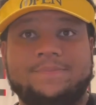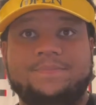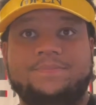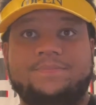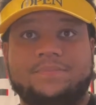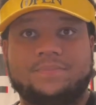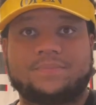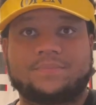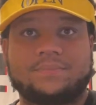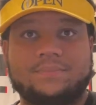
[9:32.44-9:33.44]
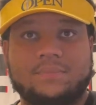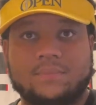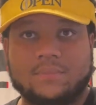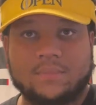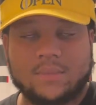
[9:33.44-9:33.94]

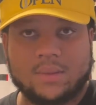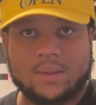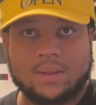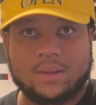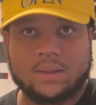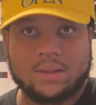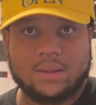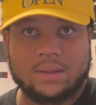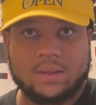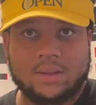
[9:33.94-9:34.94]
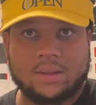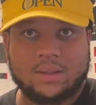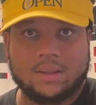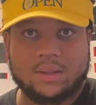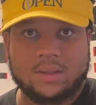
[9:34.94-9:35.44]
Nothing is said.